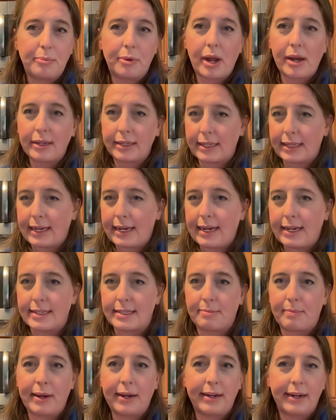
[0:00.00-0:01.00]
Broccoli,
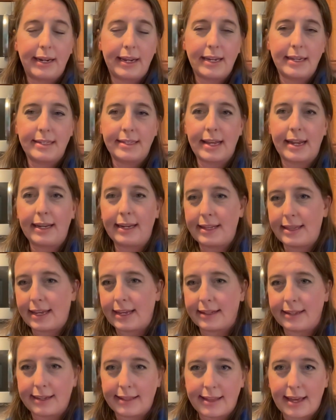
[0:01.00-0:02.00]
asparagus,
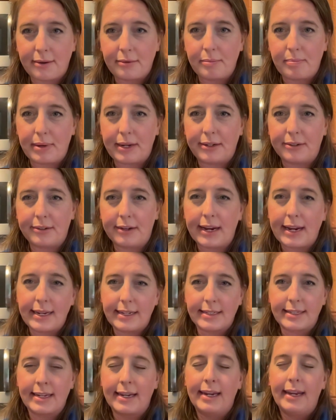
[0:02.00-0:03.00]
anything like that would be
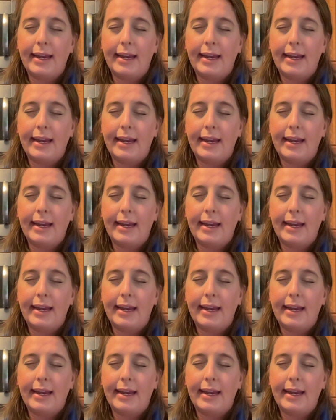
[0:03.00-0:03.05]
great.